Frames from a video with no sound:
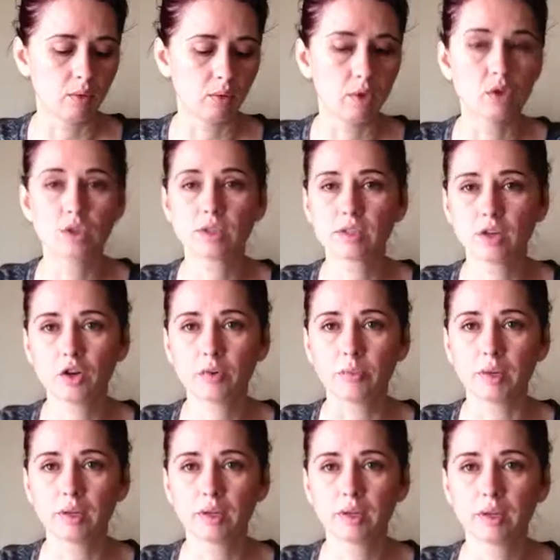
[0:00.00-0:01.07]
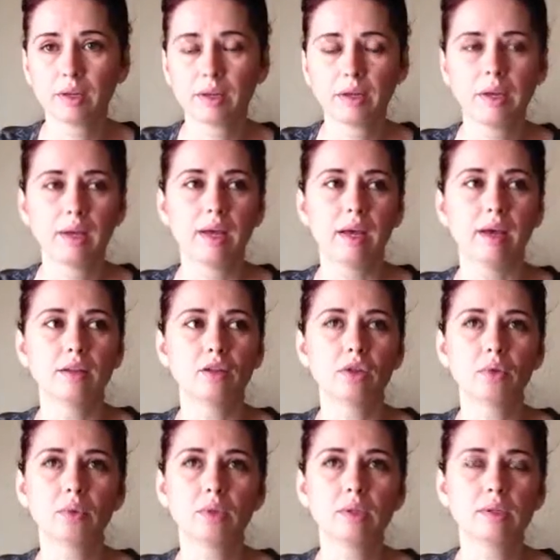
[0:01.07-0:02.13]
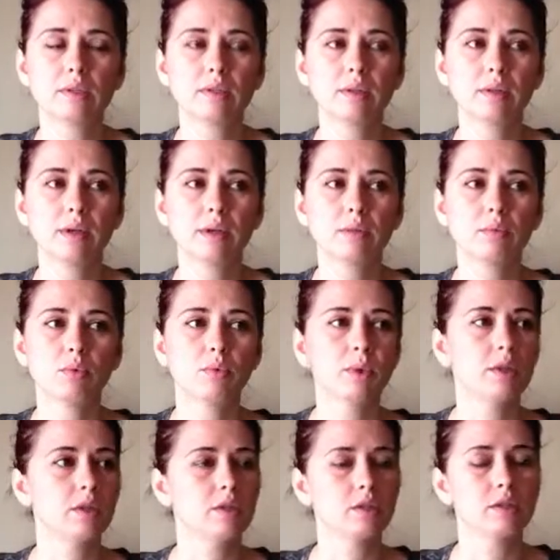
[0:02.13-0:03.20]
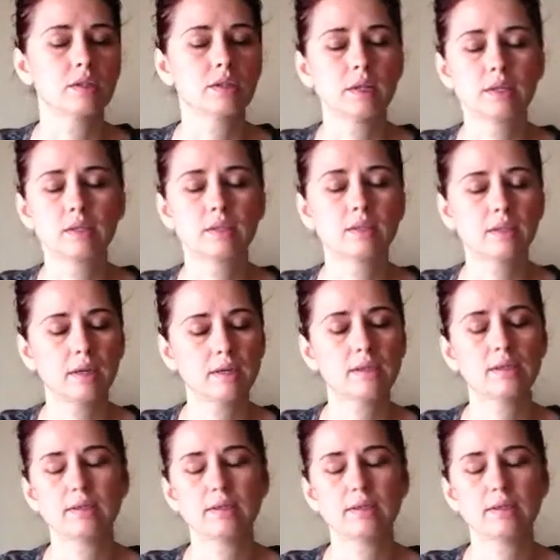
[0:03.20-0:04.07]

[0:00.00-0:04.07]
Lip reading: which scared me. And through this time, we just tested